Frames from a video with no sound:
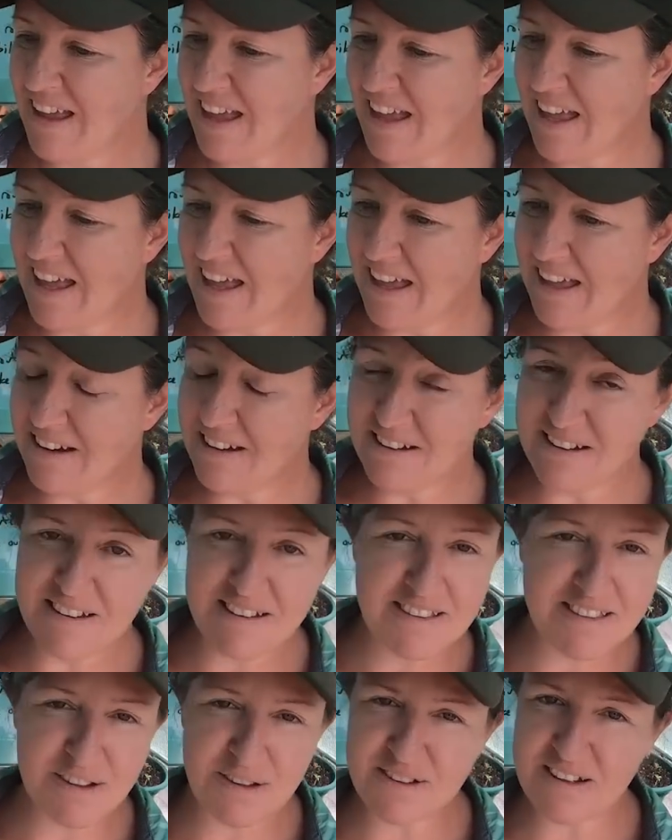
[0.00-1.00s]
and
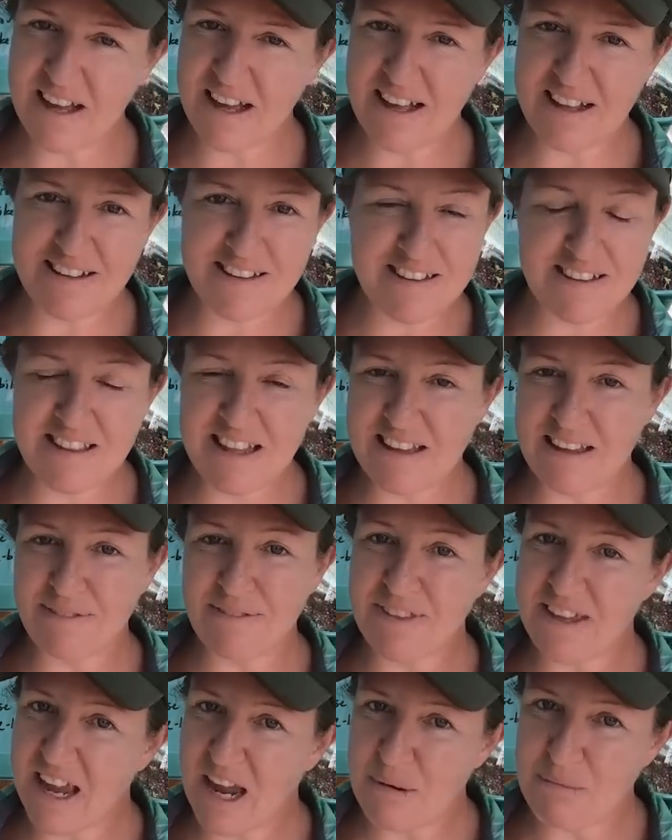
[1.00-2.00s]
those guys, they
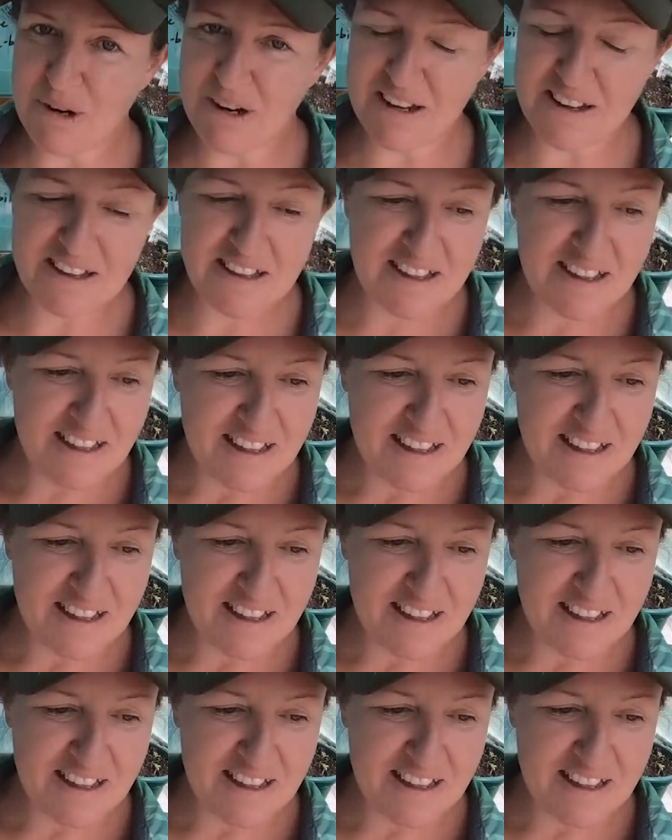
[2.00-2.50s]
love the camera.